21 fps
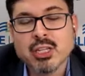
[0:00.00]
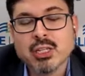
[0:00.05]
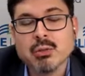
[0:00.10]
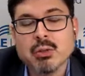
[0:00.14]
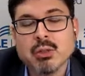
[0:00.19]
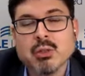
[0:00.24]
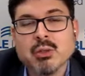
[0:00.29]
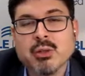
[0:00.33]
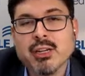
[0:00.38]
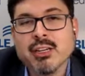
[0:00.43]
check
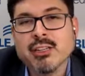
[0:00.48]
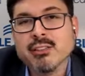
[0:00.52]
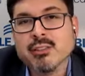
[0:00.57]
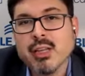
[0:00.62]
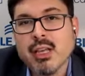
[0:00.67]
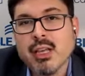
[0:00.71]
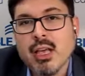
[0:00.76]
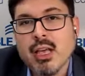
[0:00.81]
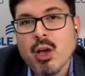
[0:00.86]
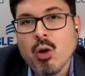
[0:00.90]

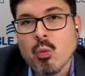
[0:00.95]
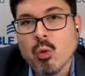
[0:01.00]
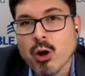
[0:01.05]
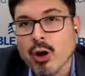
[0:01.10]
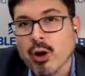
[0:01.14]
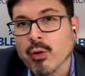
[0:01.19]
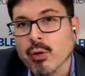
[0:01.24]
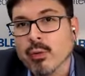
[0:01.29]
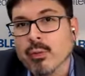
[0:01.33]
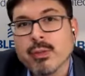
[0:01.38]
requests
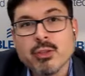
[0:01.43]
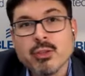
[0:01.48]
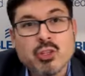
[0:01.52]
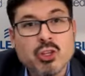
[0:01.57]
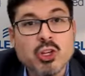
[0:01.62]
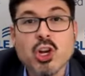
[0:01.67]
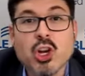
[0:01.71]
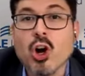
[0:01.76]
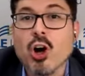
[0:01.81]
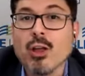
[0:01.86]
where
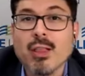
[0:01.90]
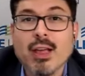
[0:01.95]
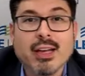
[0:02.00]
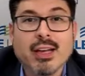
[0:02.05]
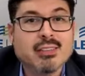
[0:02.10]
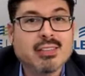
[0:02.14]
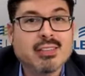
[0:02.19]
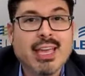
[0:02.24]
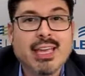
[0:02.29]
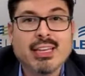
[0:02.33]
you can go
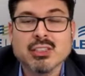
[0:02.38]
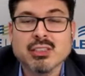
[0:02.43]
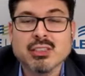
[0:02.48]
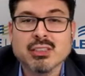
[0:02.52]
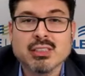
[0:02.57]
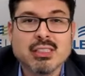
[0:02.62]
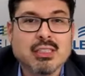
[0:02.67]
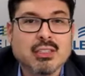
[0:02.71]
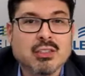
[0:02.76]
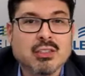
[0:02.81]
online and say, hey,
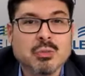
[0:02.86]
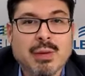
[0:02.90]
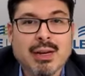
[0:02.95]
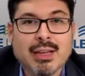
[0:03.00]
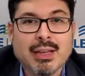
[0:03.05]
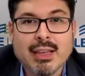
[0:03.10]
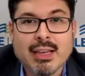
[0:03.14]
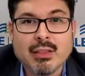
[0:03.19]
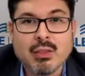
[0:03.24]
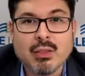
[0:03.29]
just send it to
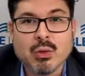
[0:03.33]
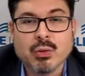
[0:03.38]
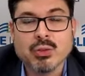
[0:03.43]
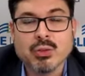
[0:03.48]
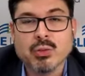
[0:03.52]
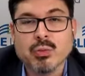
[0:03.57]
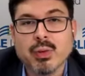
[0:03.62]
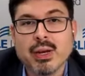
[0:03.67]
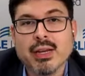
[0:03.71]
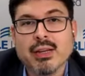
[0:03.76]
my
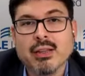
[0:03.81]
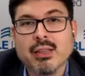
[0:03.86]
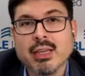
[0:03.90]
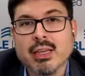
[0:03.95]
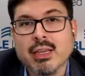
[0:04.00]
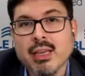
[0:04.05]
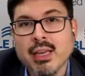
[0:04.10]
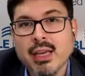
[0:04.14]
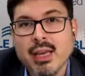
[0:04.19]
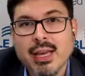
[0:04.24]
landlord
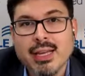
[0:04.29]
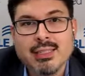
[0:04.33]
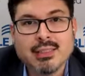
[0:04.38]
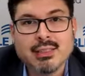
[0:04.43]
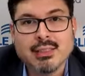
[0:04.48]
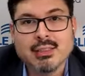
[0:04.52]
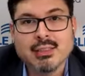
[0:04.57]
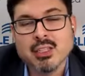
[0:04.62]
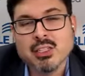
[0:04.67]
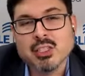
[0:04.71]
directly. It
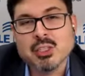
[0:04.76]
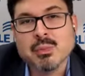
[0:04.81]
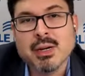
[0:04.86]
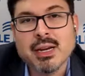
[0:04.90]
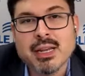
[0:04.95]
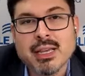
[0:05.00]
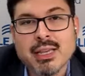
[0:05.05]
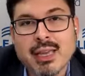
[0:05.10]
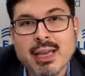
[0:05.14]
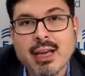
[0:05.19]
doesn't touch
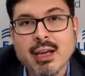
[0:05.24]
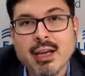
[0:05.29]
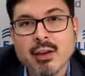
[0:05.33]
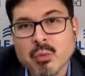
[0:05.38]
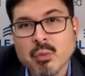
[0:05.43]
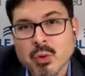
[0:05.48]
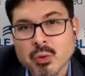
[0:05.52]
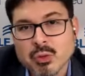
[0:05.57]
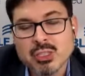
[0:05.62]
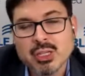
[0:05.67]
my account
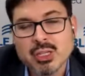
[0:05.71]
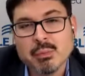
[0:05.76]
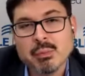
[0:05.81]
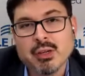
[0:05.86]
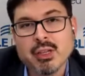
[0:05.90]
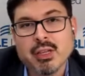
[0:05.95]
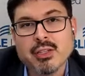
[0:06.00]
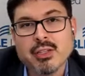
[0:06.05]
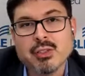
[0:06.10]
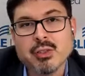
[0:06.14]
and won't
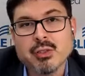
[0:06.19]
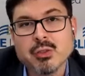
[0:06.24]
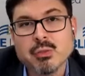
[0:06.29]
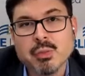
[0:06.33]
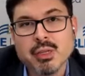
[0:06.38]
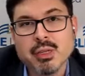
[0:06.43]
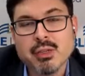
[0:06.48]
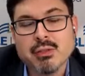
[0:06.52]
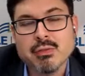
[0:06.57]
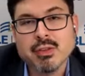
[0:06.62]
jeopardize those
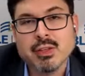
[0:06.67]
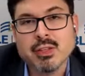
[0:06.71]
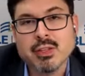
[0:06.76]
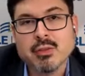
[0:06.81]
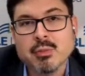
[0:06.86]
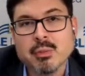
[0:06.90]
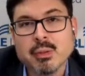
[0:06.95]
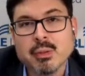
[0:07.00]
benefits.